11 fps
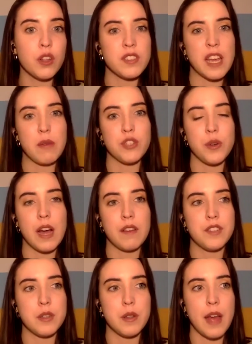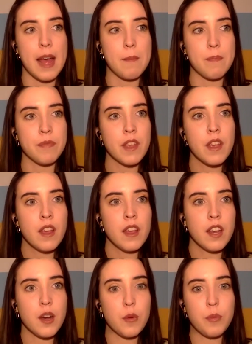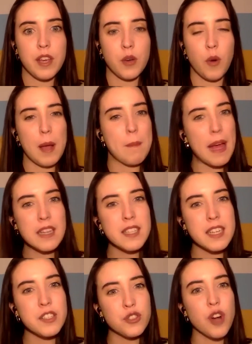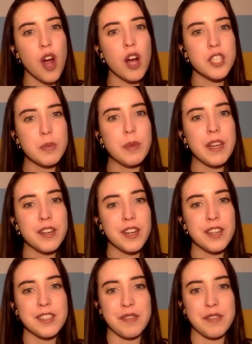Say, would you have to you know, be quite mentally strong to be a nurse?